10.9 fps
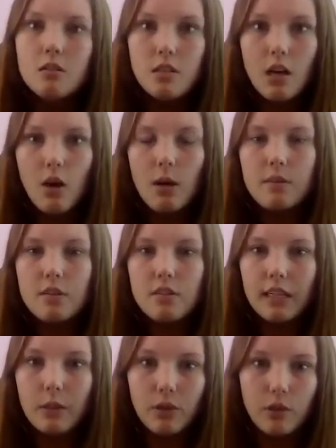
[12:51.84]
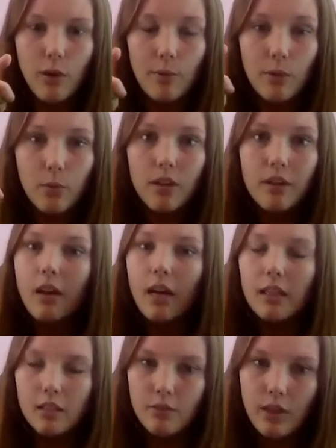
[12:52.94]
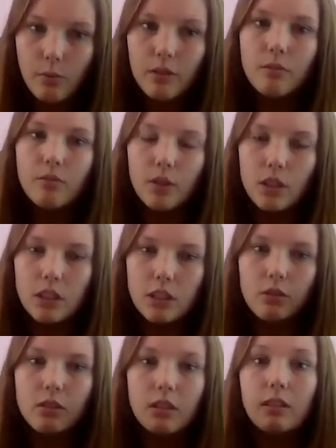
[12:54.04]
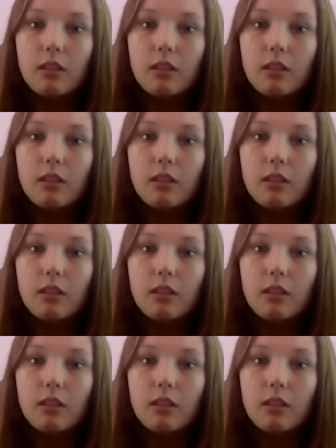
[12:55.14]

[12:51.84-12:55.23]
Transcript: So I'm just sticking with the Remnant one. I love that one. Very cute.